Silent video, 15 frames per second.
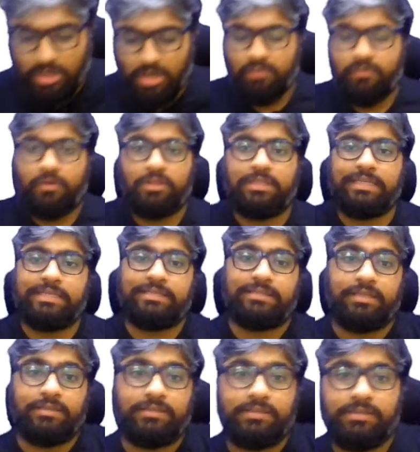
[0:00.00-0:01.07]
for these
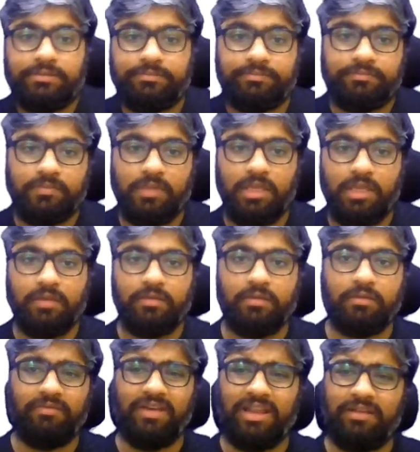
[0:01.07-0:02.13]
things. Yes,
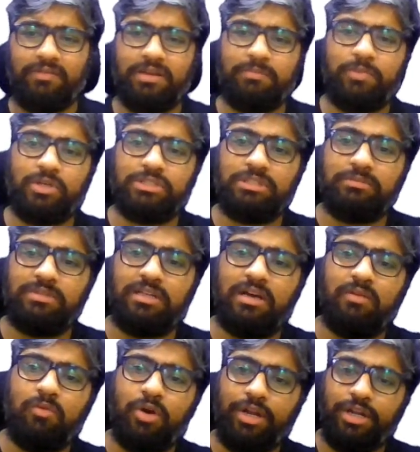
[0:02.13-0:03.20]
wherever possible,
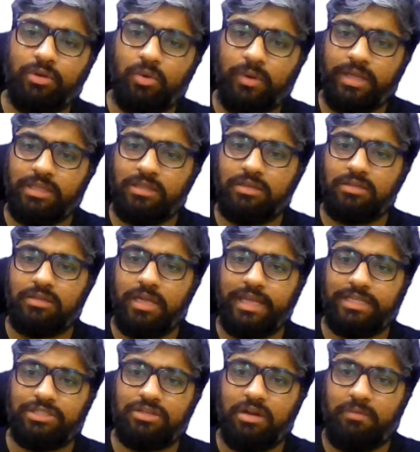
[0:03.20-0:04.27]
avoid going the
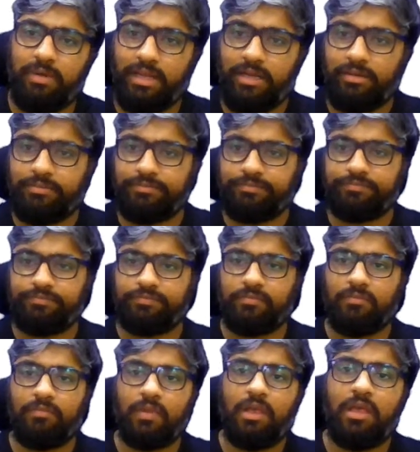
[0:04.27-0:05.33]
extra mile.
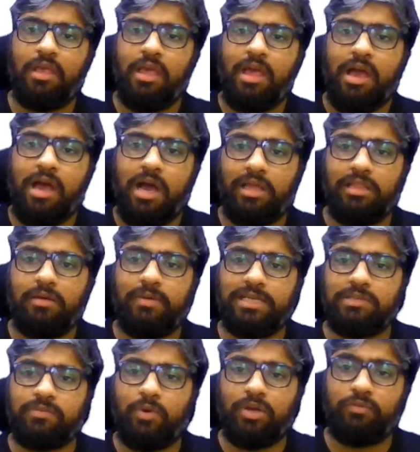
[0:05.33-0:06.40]

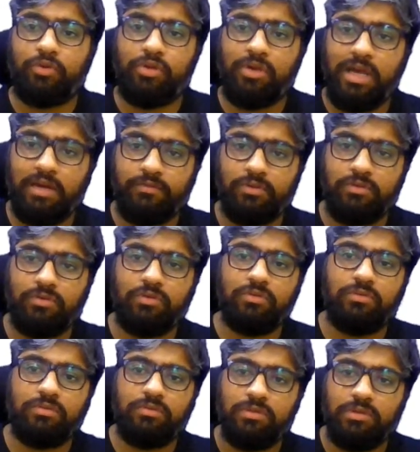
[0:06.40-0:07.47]
Otherwise, what would you have to
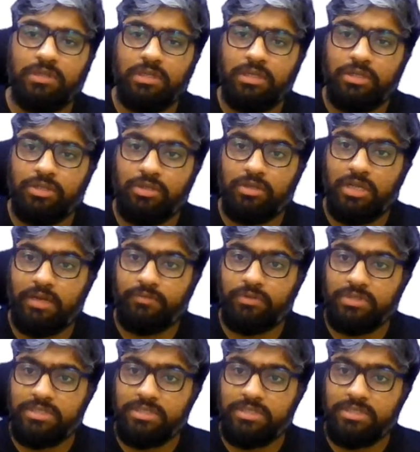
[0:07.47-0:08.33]
do? You'll have to